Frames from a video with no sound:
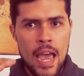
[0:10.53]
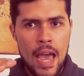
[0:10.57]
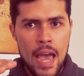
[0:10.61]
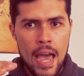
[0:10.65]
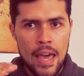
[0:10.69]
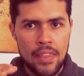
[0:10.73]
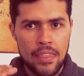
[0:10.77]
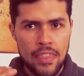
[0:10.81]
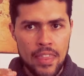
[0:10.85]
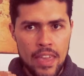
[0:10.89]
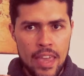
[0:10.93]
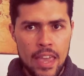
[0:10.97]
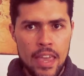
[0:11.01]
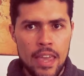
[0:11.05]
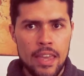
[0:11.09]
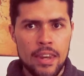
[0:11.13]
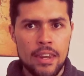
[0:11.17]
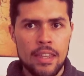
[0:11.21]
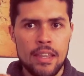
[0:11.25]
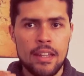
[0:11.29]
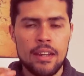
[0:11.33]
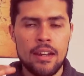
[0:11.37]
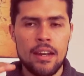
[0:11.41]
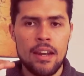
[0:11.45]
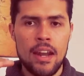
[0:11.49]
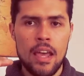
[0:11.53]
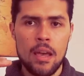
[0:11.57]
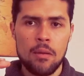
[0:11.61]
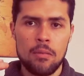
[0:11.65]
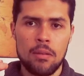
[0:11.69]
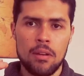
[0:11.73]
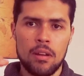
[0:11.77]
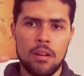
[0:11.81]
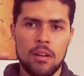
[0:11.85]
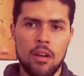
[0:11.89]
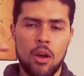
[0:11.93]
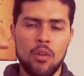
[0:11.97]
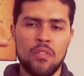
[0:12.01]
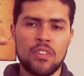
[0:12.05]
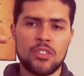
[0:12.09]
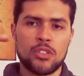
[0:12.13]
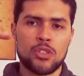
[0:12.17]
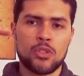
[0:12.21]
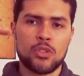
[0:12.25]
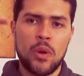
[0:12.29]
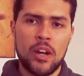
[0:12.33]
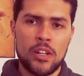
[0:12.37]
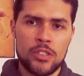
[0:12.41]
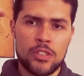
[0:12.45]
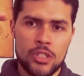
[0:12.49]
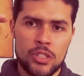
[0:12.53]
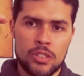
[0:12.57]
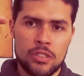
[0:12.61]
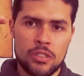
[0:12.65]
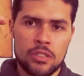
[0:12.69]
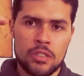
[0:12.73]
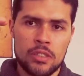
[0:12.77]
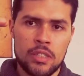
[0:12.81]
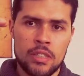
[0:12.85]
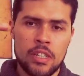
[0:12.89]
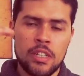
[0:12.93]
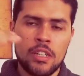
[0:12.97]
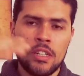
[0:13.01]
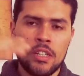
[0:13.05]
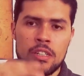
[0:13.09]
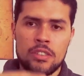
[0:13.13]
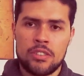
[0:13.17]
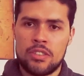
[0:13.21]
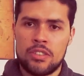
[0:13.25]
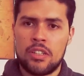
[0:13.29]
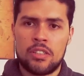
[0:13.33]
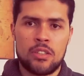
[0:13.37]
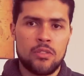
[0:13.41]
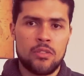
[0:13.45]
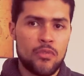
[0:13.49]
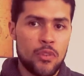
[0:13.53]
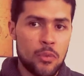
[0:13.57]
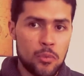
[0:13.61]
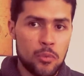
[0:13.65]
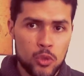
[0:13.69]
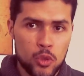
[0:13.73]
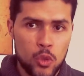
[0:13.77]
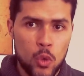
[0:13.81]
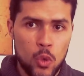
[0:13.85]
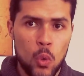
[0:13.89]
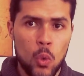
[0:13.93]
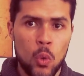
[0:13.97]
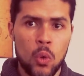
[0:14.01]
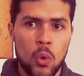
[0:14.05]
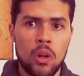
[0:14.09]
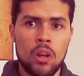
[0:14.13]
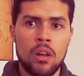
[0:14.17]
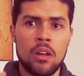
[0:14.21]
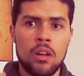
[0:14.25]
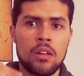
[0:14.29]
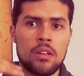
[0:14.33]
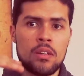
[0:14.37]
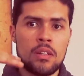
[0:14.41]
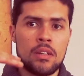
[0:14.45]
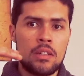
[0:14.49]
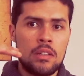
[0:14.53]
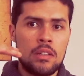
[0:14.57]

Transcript: at any level of abstraction, starting from school,